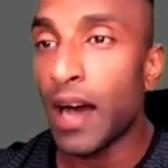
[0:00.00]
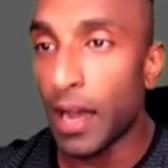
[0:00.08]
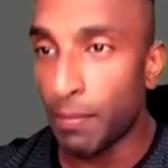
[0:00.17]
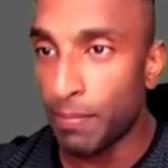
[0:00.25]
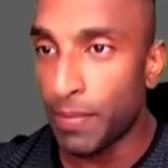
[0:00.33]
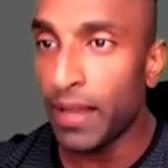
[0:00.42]

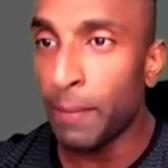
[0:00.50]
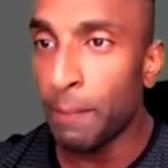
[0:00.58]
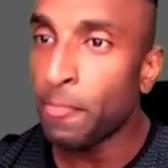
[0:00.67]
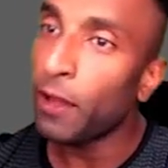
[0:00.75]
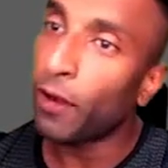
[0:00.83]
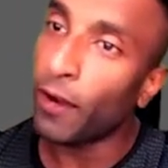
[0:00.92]

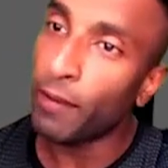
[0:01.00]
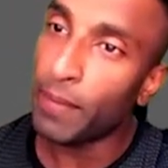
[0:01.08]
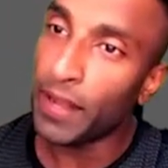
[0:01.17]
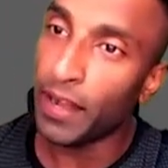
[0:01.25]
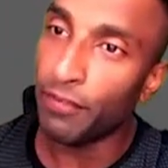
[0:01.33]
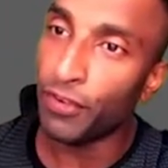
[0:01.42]
RBI on
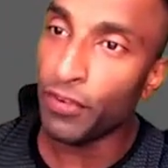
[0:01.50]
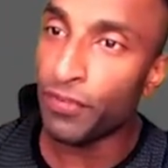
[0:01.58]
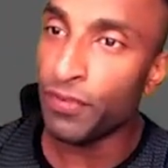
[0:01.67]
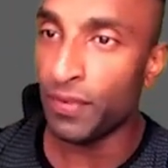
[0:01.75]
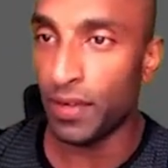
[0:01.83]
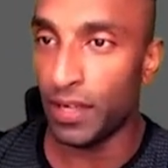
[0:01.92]
behalf
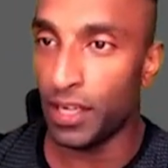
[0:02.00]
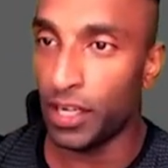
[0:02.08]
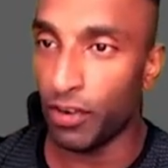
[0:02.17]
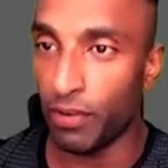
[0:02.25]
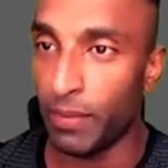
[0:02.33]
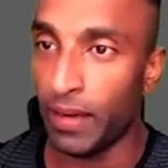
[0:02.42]
of
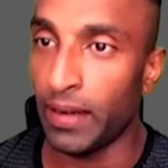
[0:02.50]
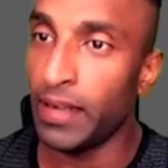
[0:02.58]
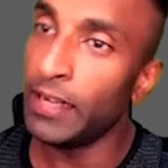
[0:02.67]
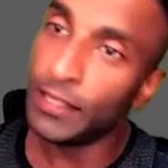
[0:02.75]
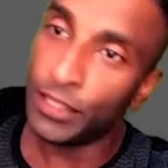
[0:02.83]
government.